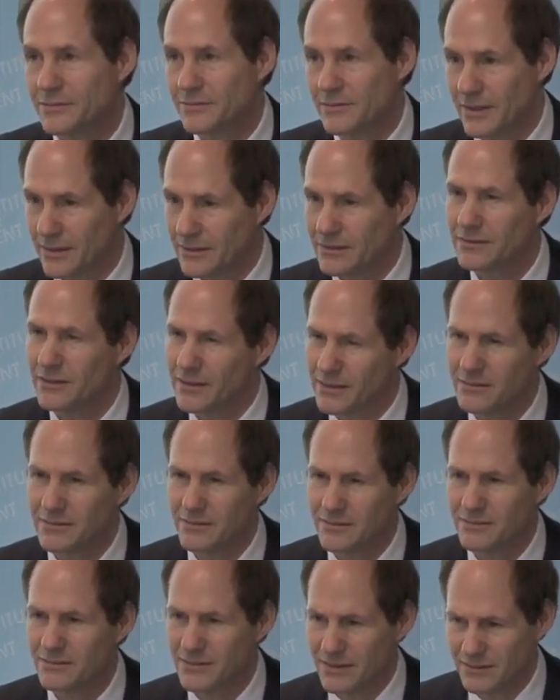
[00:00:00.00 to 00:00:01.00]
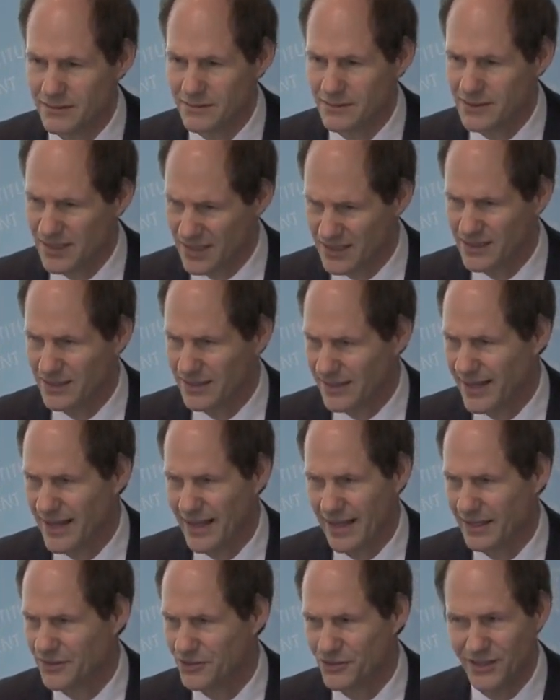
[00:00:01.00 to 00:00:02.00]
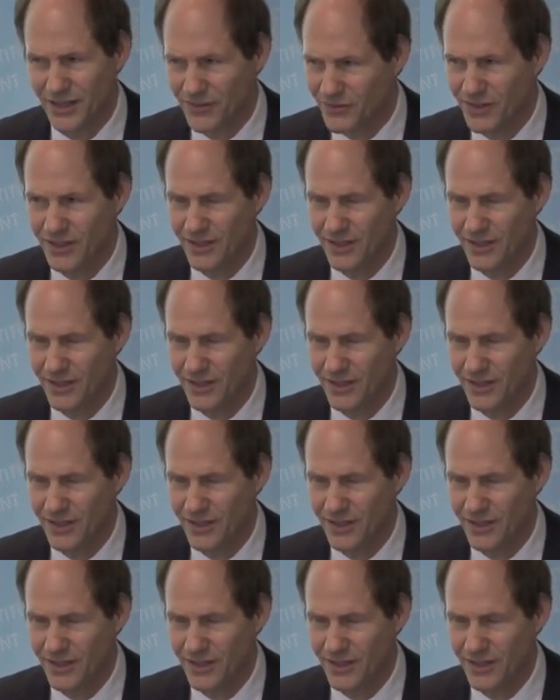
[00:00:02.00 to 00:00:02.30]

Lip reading: right? That sticks in the head. You're never